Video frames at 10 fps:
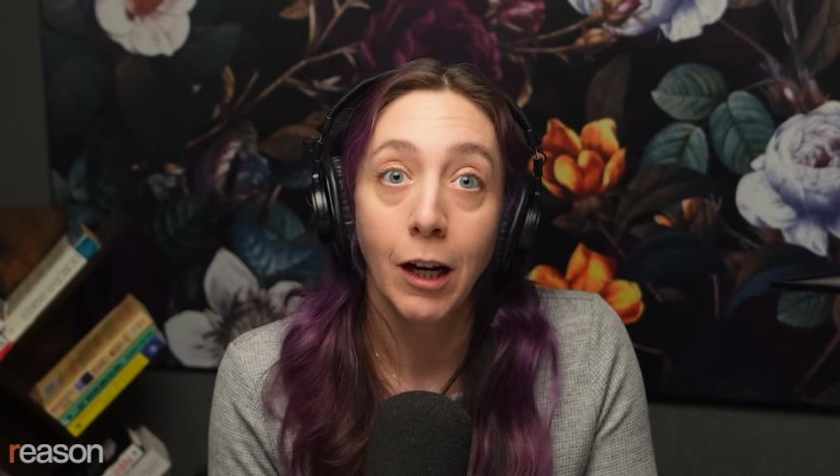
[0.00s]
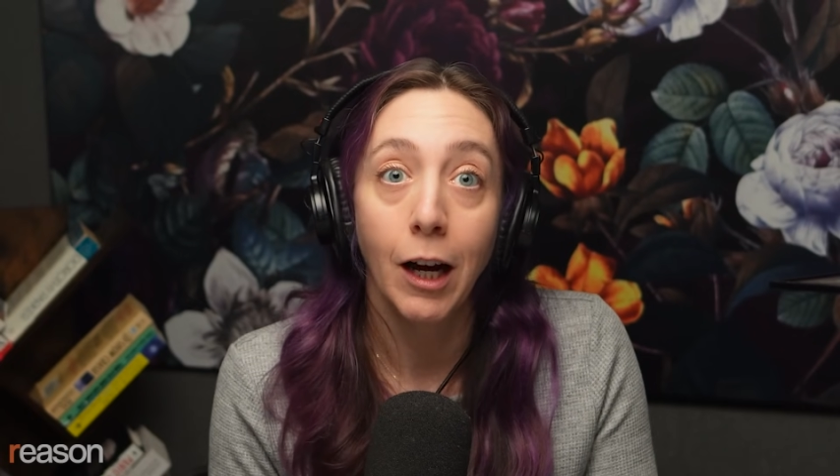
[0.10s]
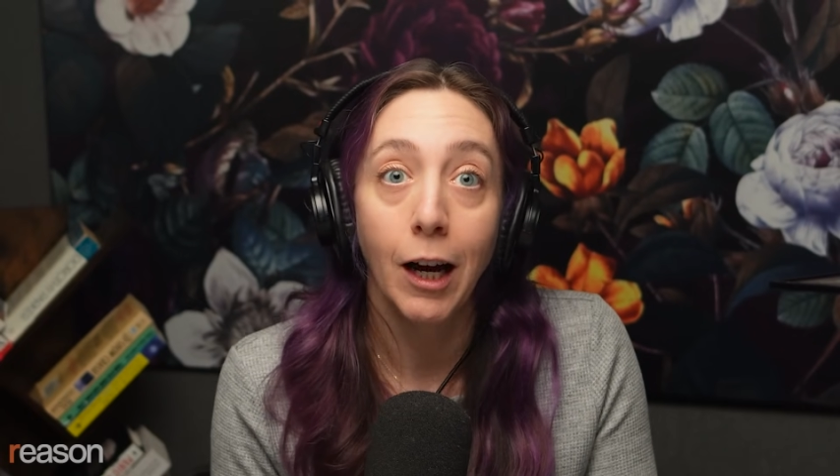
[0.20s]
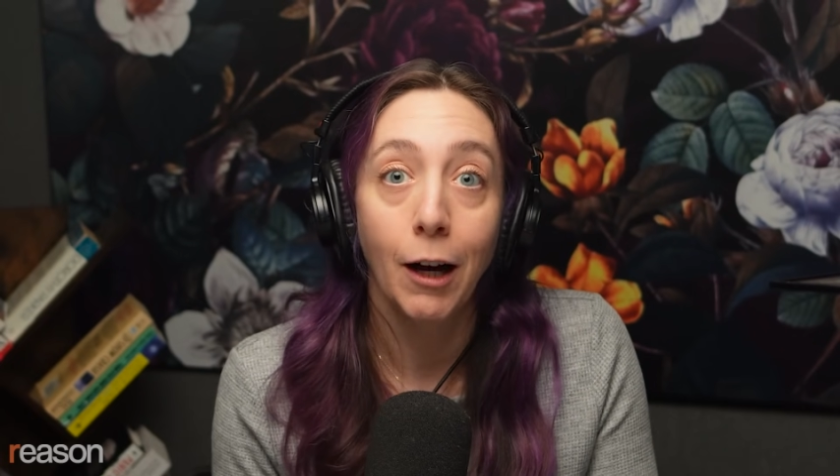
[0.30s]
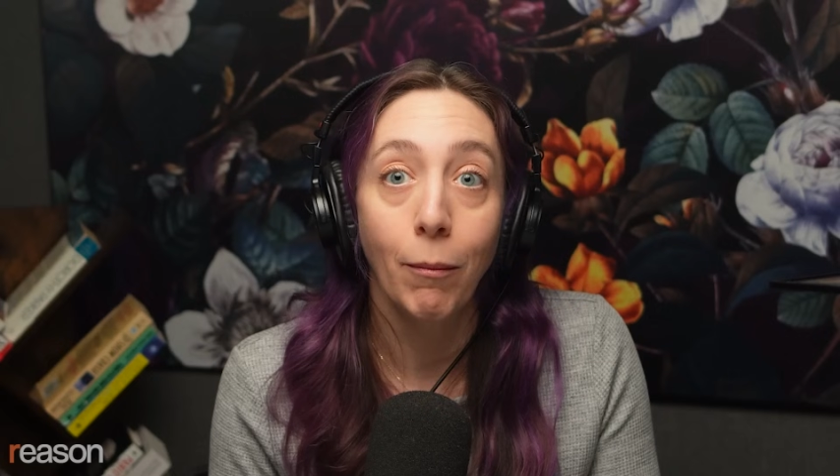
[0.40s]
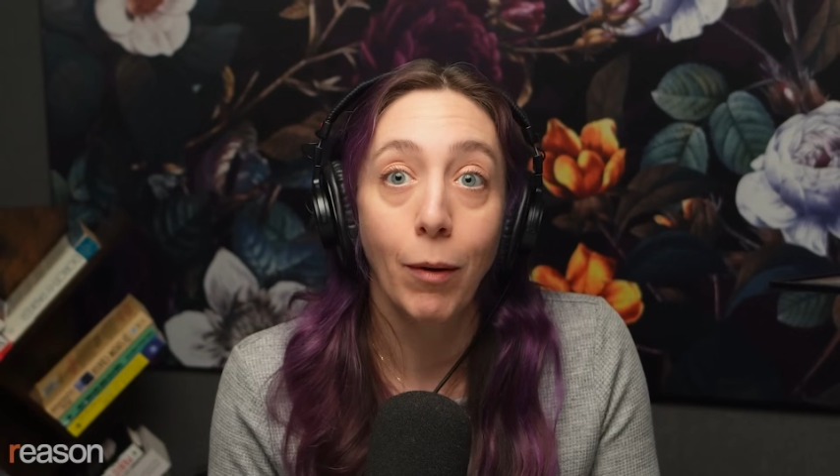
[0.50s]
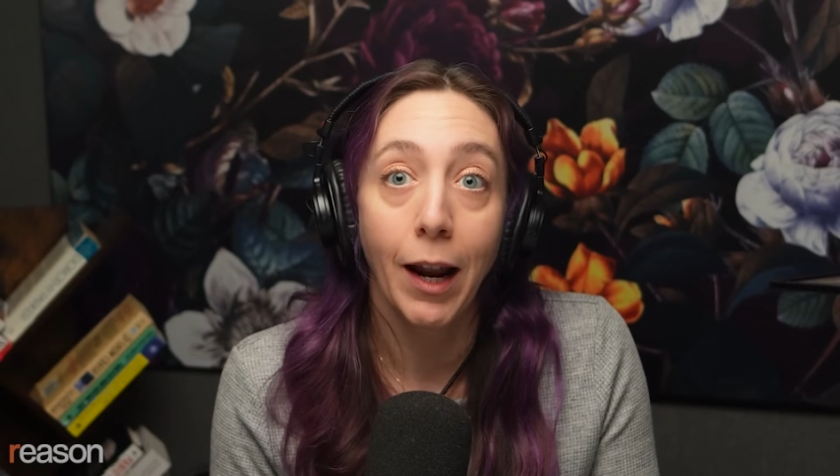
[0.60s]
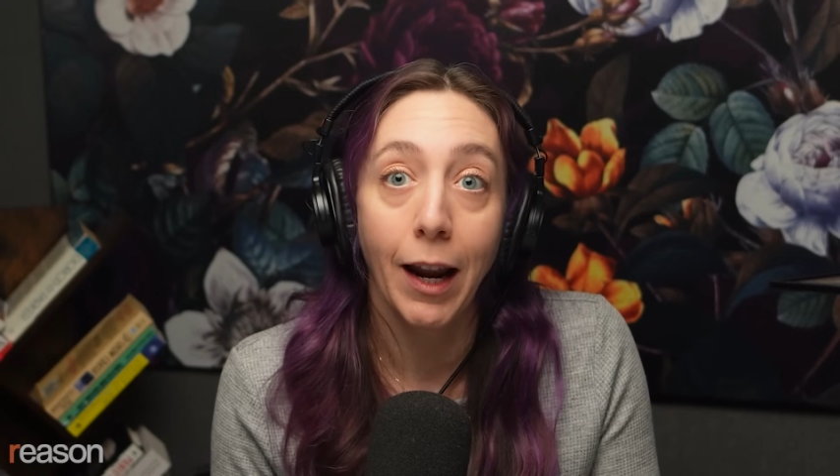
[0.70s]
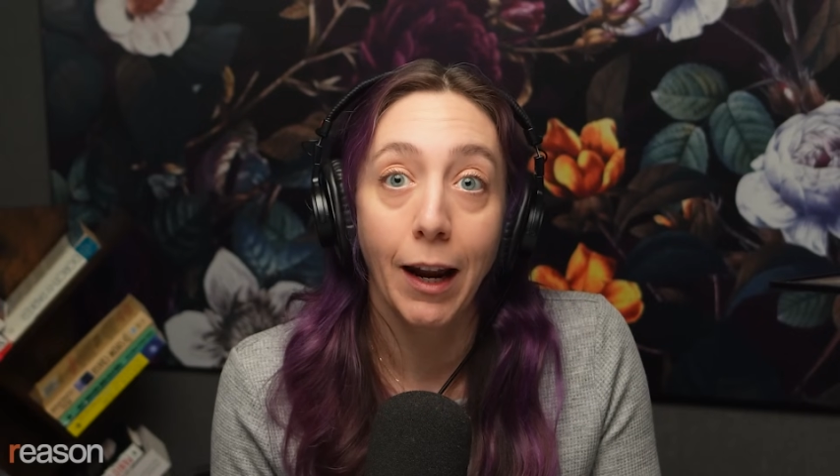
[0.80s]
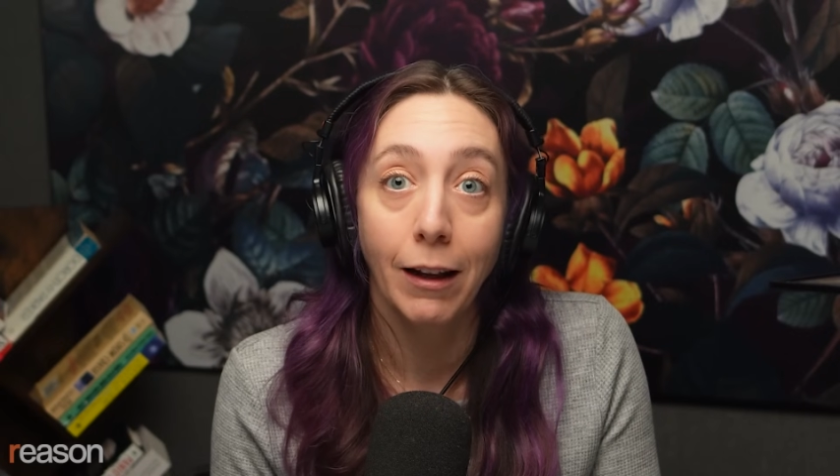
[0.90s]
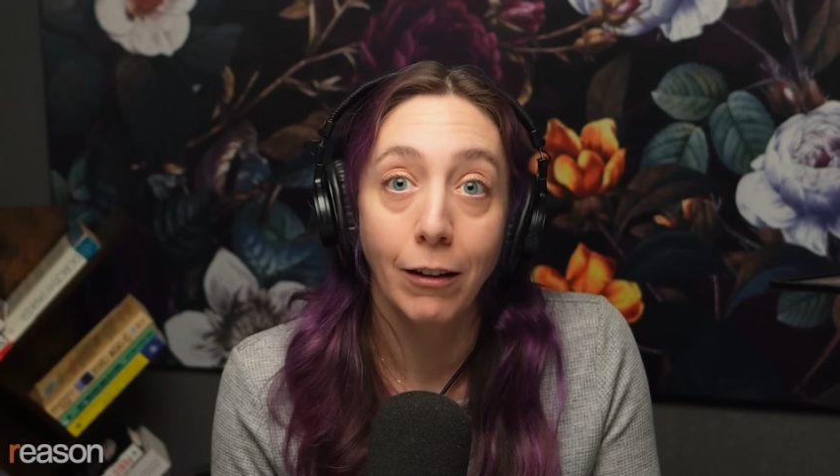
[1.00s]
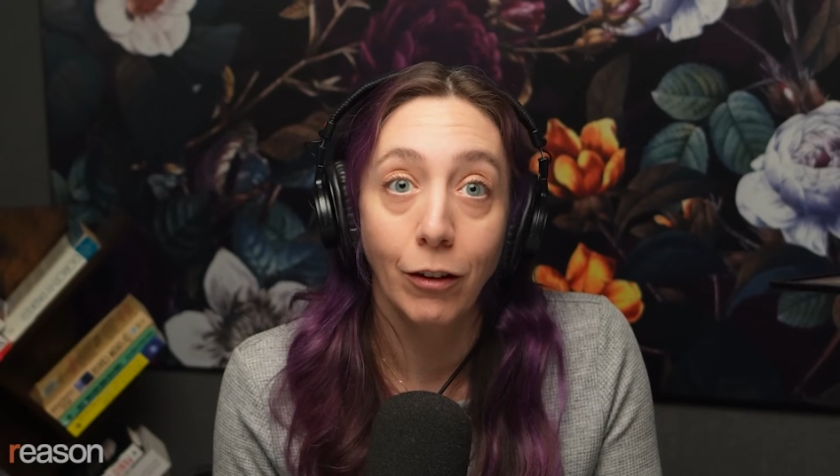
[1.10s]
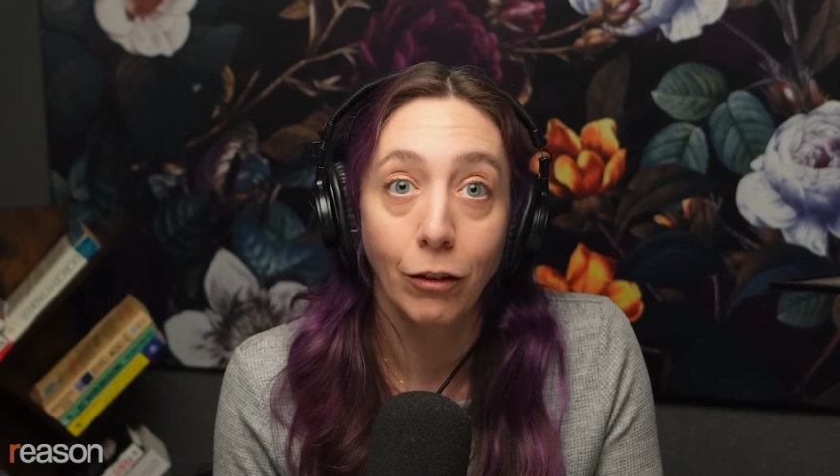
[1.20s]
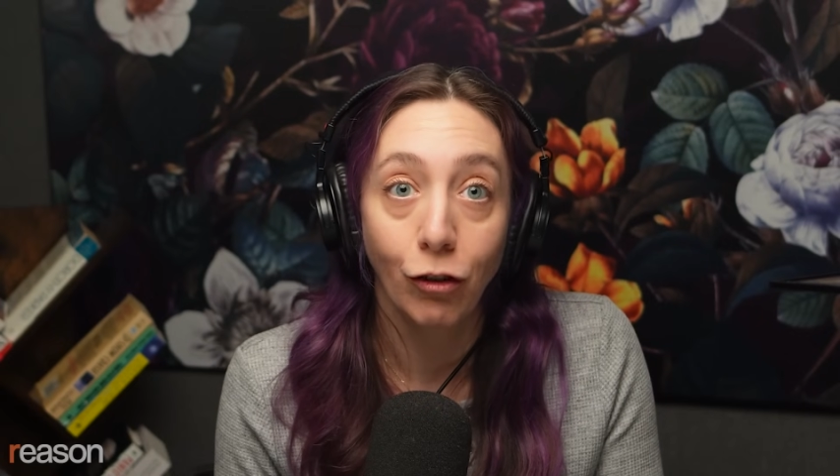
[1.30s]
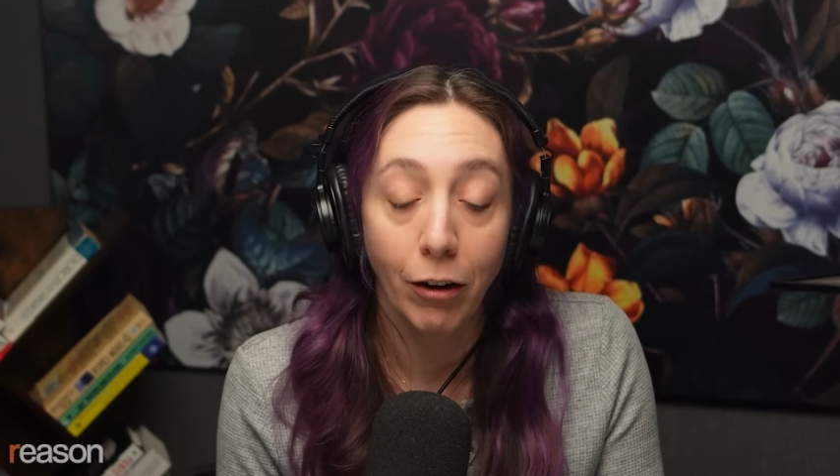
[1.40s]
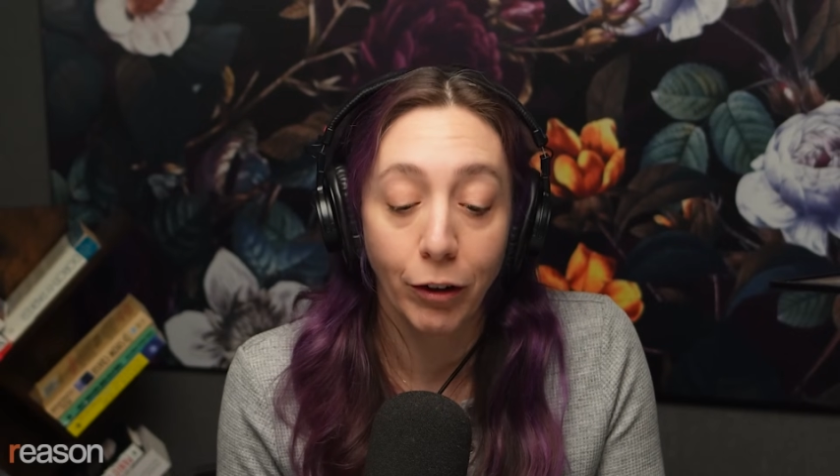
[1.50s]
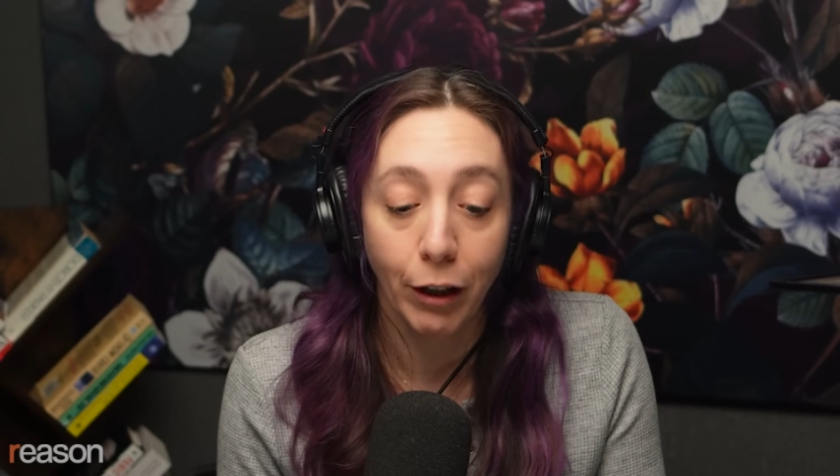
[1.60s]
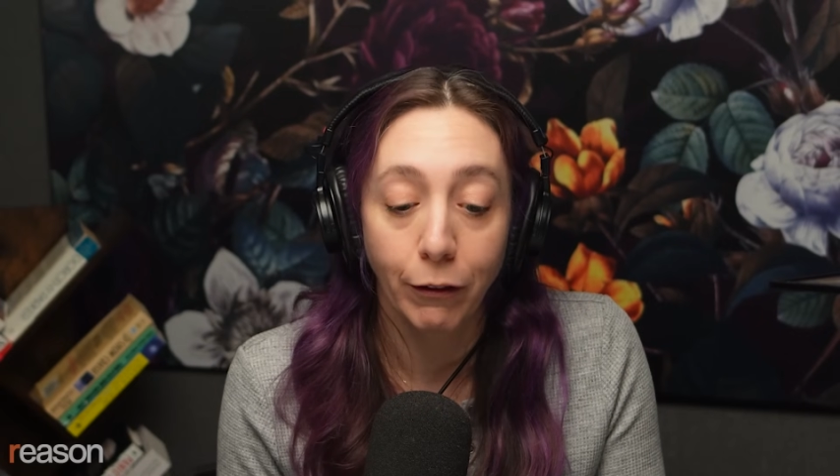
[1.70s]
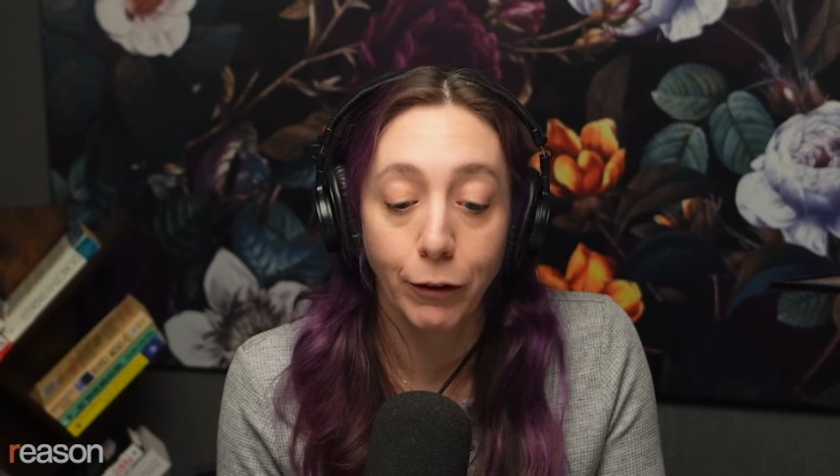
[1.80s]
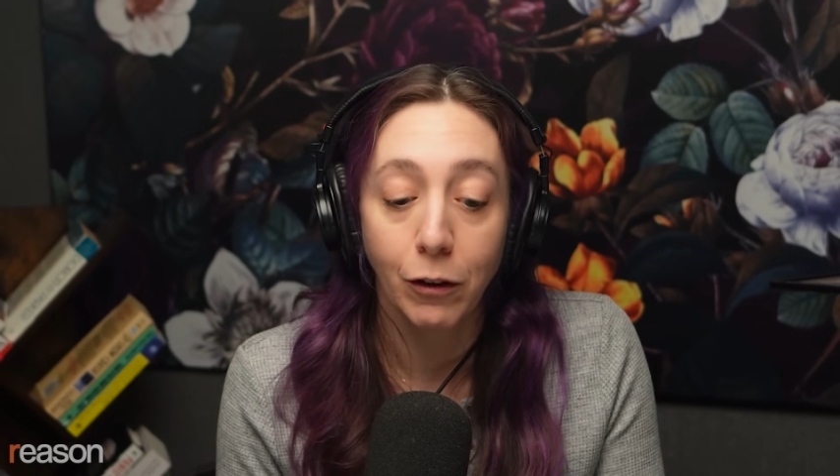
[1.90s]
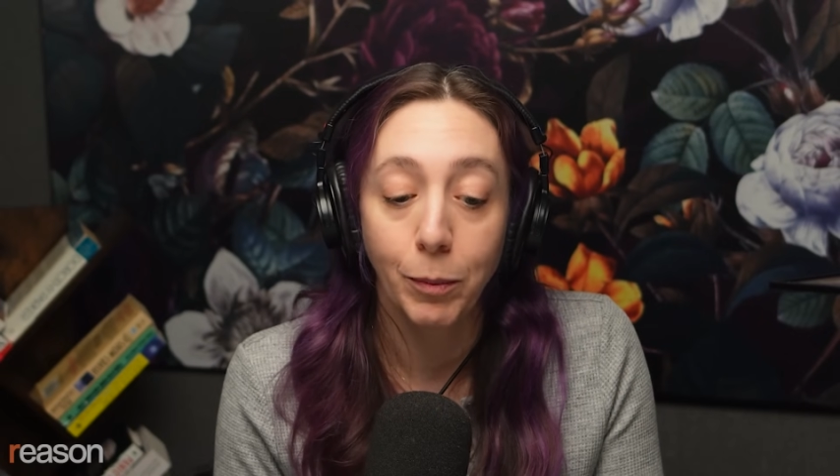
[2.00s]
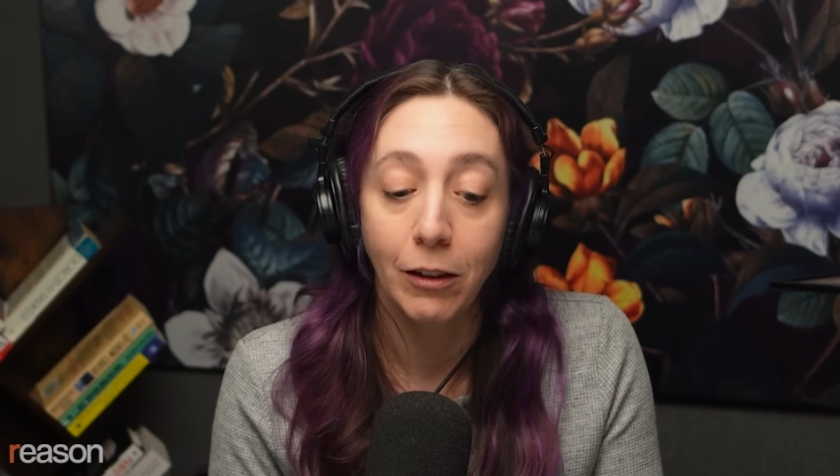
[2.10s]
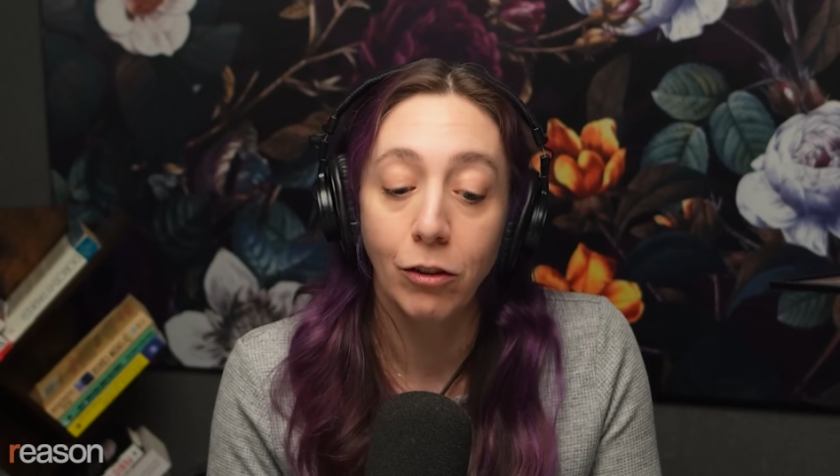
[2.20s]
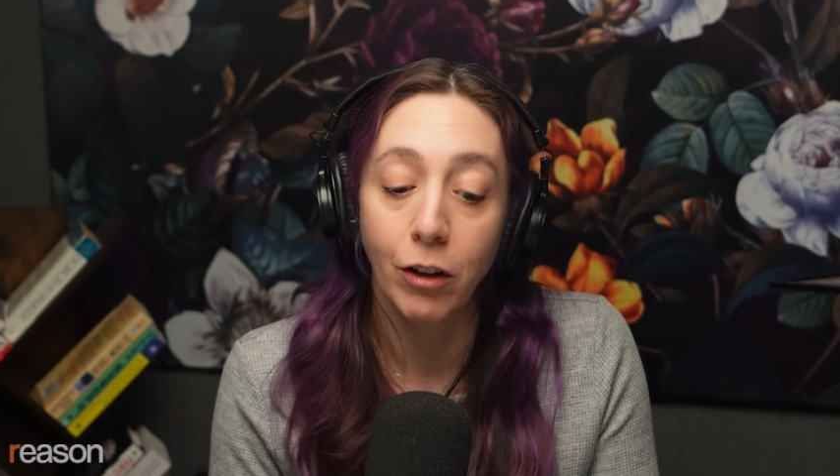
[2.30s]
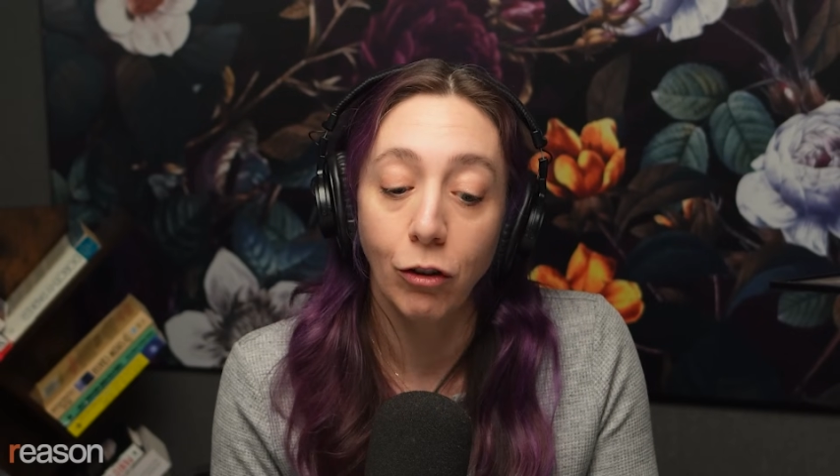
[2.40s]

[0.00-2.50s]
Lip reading: and generally on free speech.